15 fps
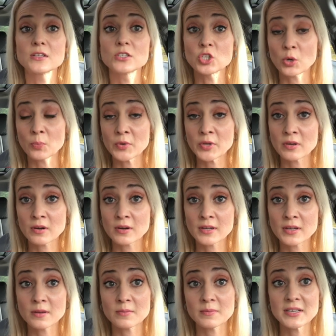jumping on
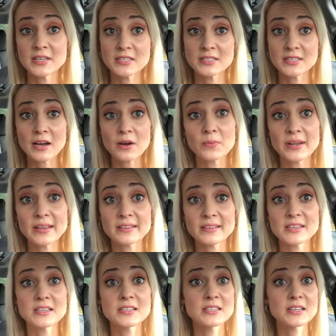it, because that wait
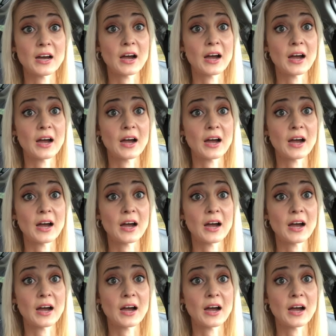list,